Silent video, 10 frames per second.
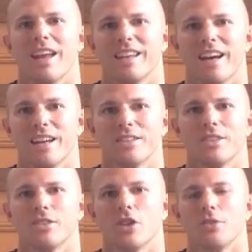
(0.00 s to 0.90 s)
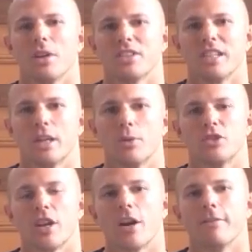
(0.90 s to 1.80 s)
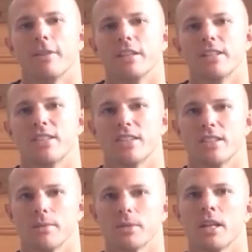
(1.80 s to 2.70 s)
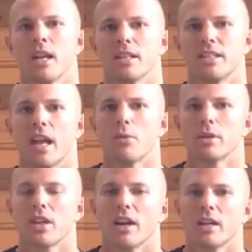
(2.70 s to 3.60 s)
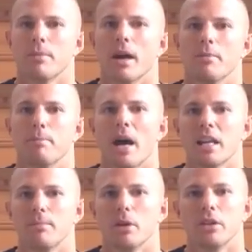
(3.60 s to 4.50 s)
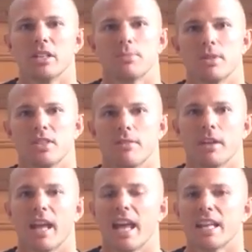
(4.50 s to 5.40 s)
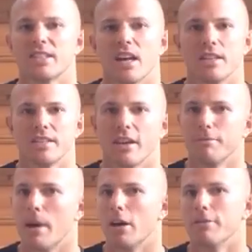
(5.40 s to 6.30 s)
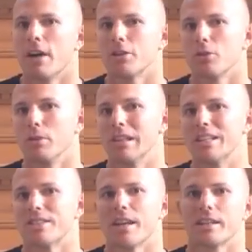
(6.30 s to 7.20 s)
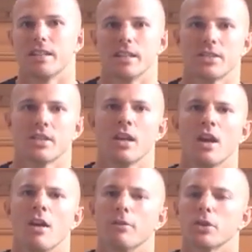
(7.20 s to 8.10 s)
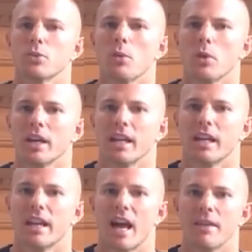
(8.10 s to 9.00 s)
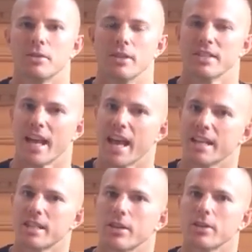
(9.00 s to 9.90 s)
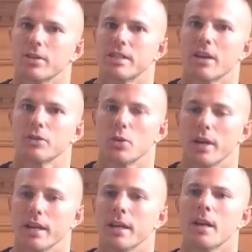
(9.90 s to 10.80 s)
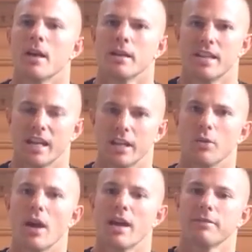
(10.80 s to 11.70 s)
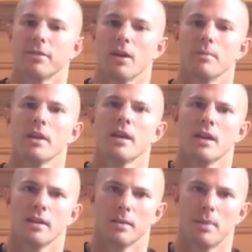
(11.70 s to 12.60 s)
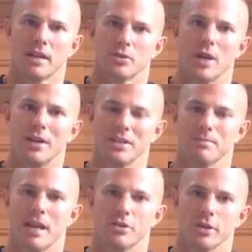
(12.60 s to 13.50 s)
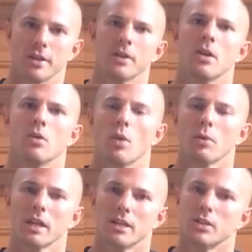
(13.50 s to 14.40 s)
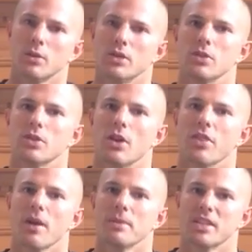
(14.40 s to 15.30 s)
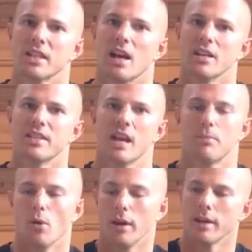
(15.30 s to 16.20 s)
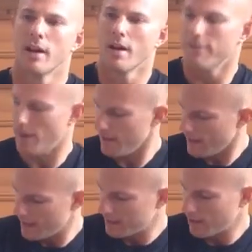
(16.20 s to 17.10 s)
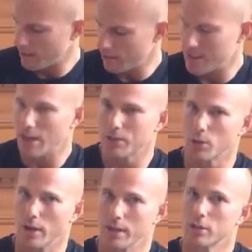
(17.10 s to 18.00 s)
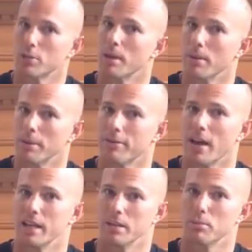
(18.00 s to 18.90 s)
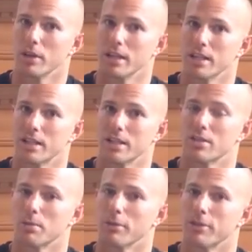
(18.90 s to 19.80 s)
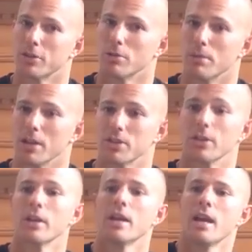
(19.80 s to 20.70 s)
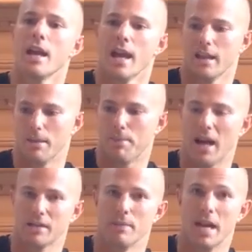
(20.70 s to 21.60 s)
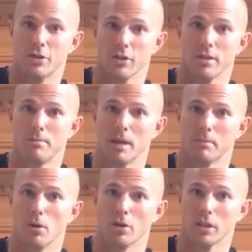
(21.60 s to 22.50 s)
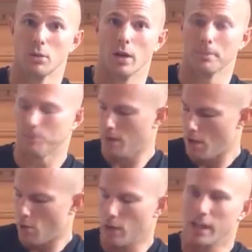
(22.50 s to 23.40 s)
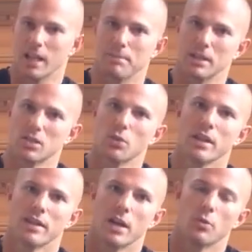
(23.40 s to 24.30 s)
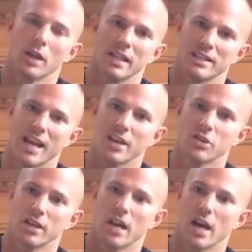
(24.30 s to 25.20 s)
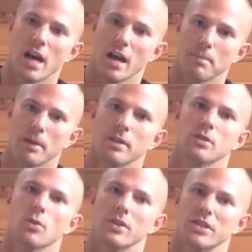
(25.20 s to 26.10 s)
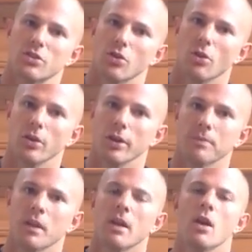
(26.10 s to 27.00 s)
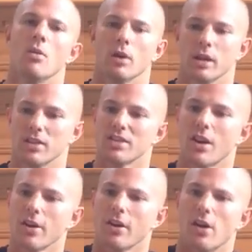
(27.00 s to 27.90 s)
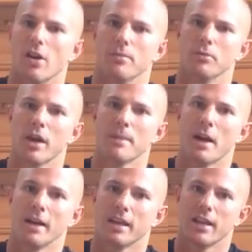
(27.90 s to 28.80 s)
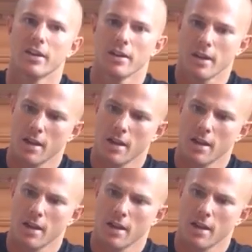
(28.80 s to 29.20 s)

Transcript: Hey guys, John Rusin here with JR Fitness Systems. Today we're talking about bodybuilding specific hands-on self-myofascial release techniques. First one we're going to get after is the anterior deltoid taking away from the pectoralis major. What we're going to do is use our thumb as a contact point. Find the anterior deltoid, you should be able to find it pretty easy in superficial muscle, and the pec major, the big bulky one. We're going to get between there we're going to tension up towards the shoulder. We're going to start our arm right about here